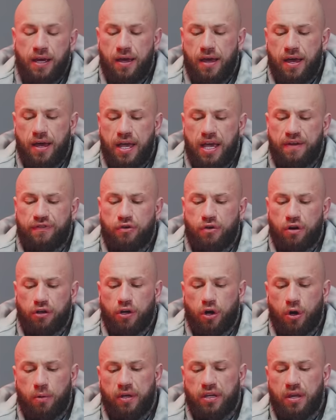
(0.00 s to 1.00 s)
Uh, even Ronnie
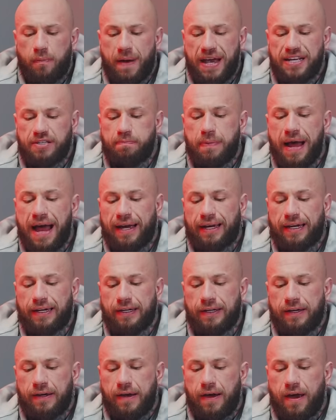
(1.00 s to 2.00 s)
Coleman, the best back
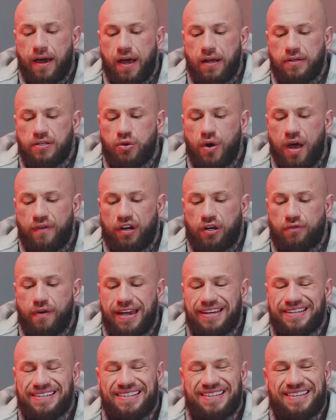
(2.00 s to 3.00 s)
uh, to ever
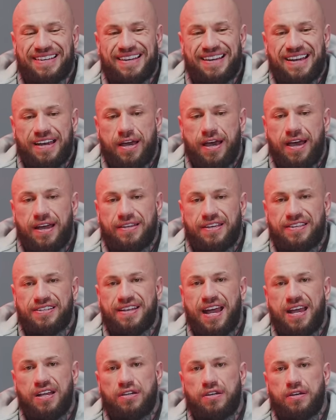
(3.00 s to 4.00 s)
grace uh, the
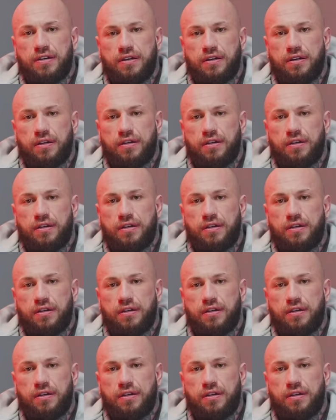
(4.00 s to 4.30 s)
stage,